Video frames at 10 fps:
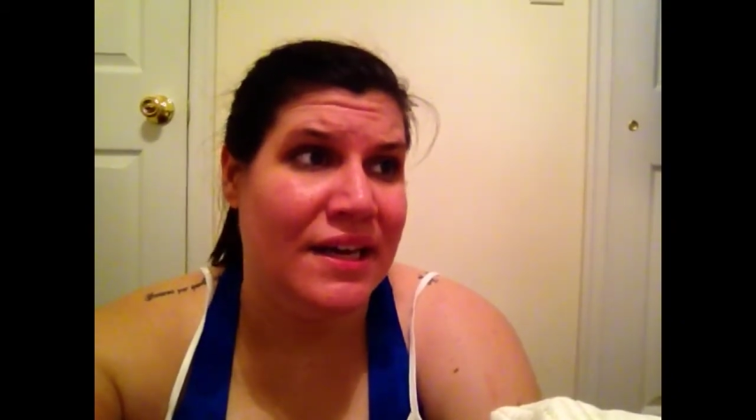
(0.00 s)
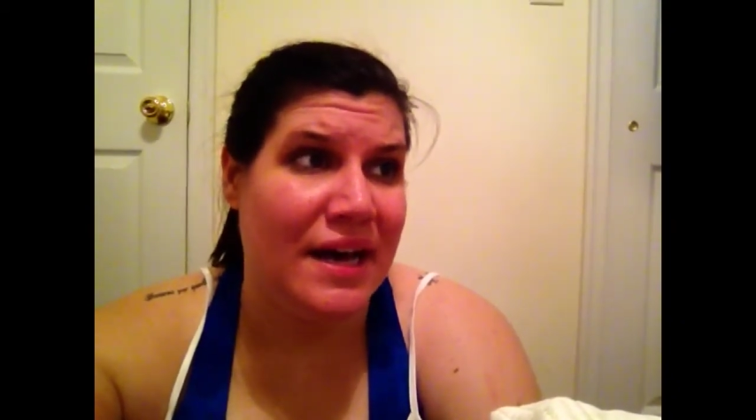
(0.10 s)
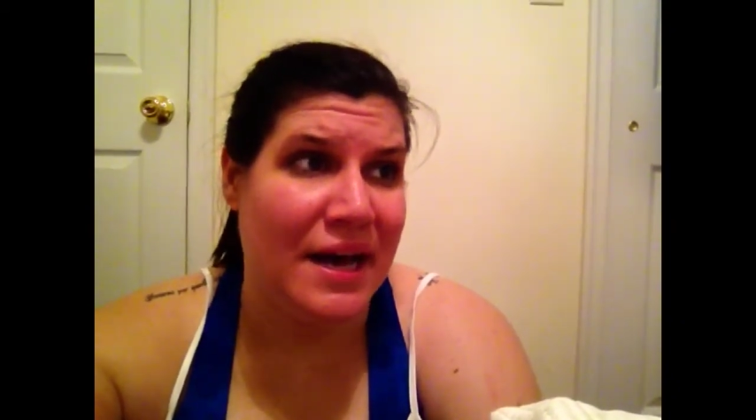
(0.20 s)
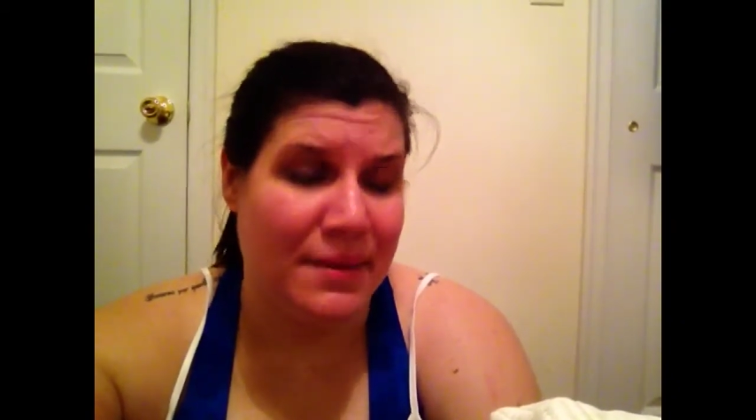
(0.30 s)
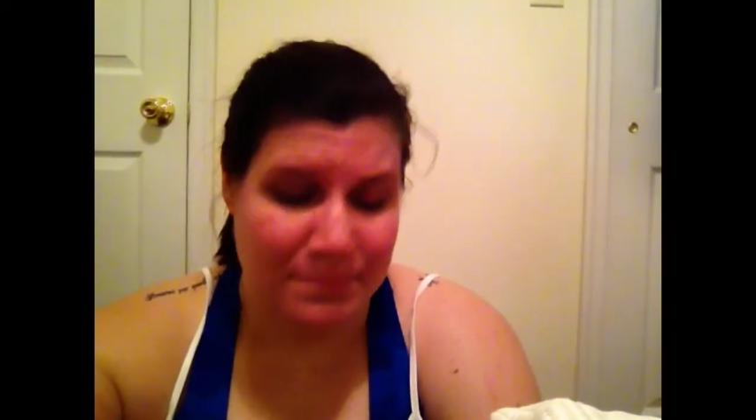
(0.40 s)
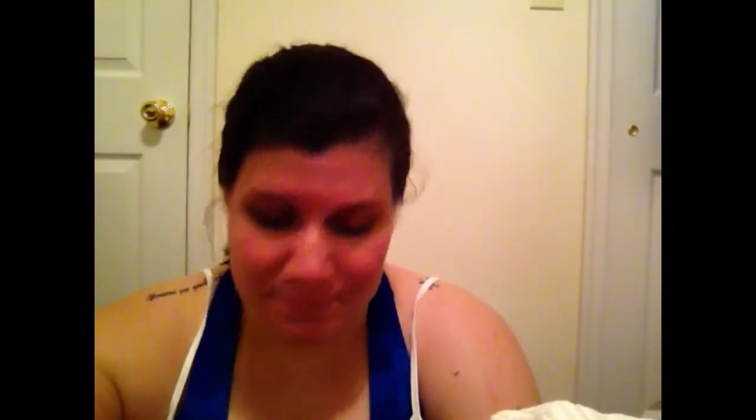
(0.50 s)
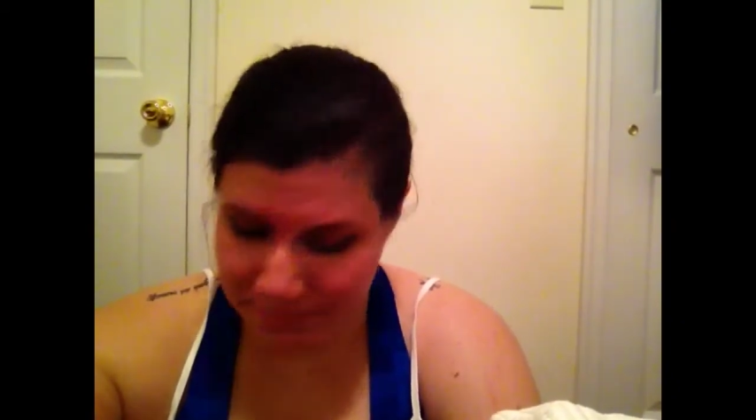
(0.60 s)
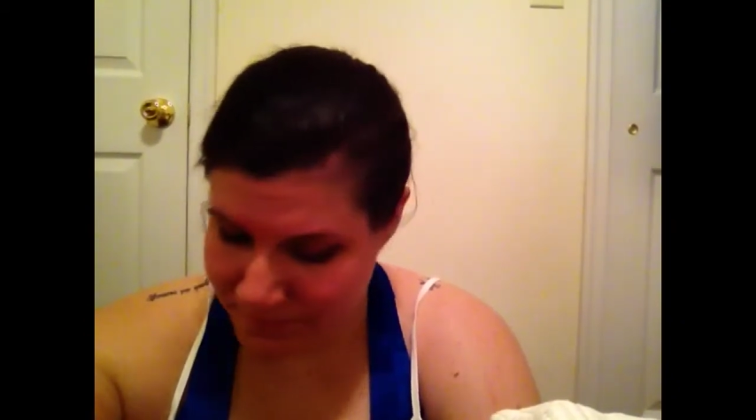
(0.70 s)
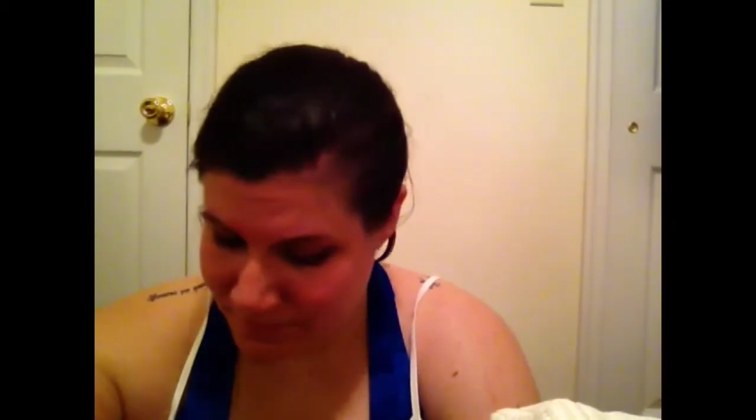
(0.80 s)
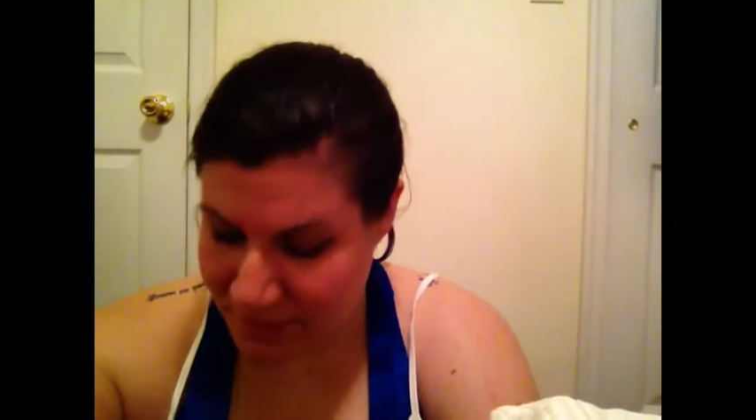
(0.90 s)
Um,
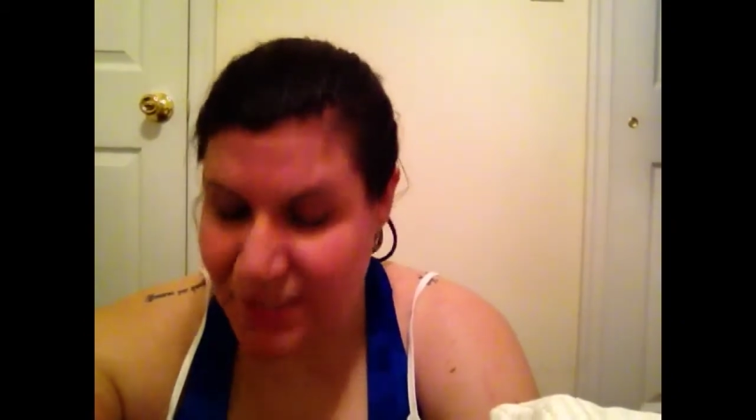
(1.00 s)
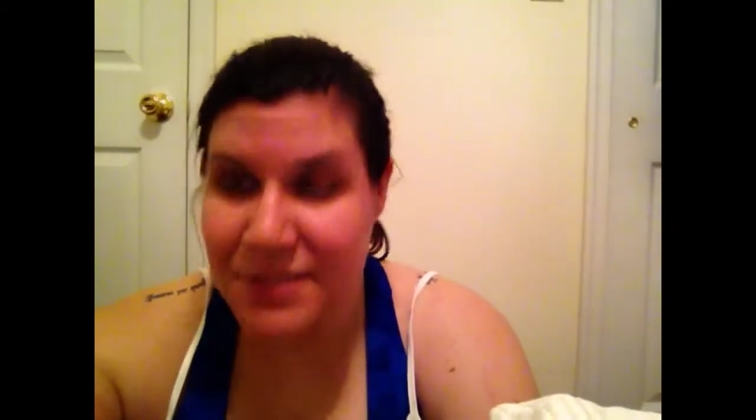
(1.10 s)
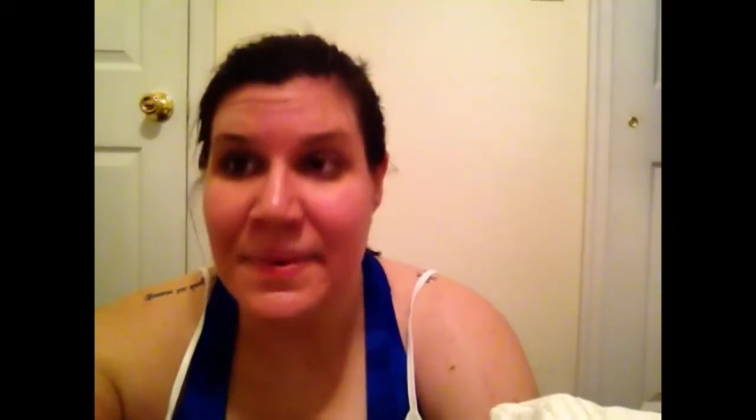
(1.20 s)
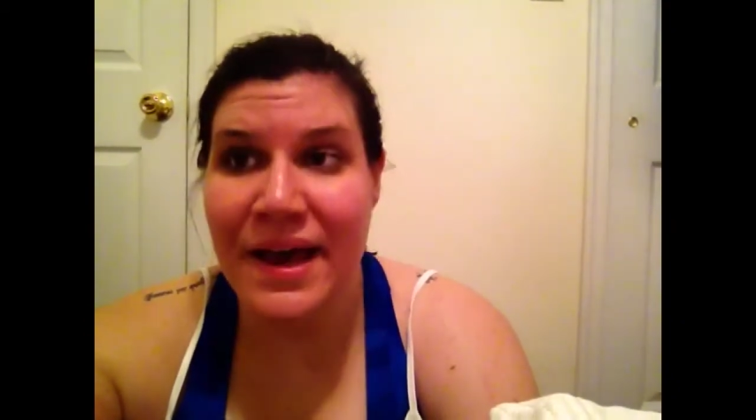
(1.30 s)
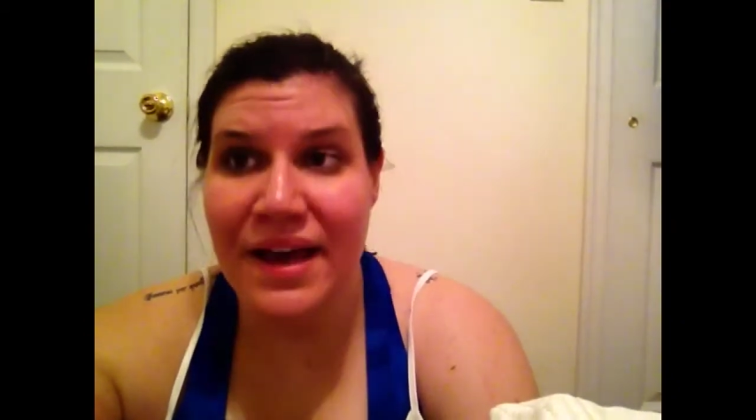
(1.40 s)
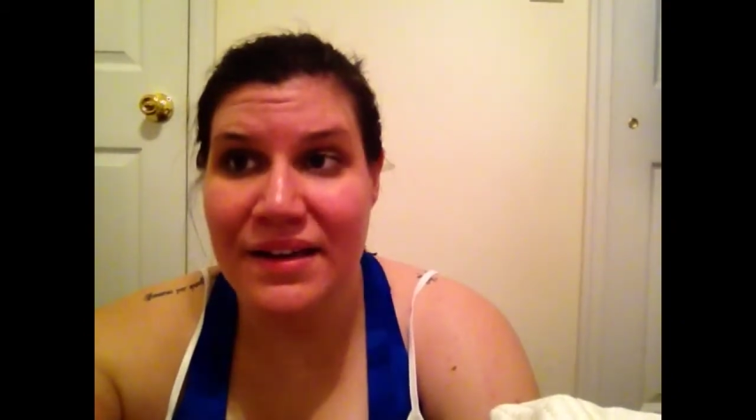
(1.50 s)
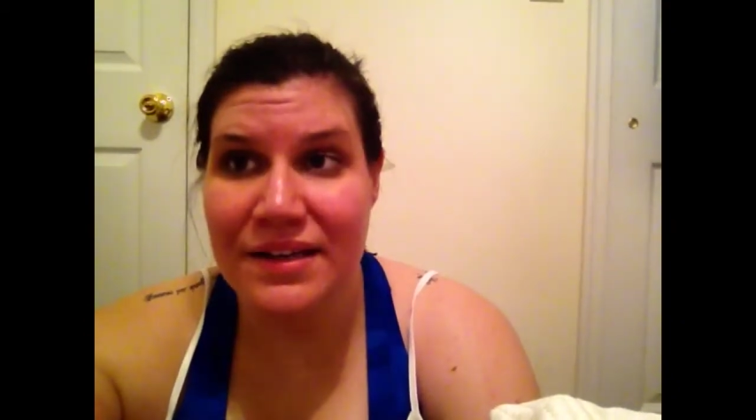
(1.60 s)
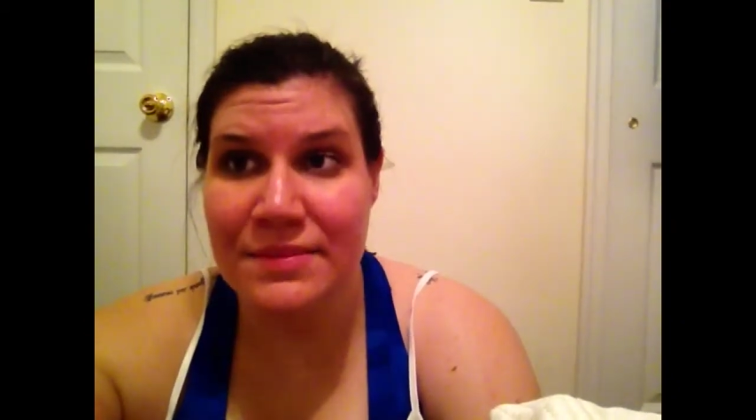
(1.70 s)
and it's bad because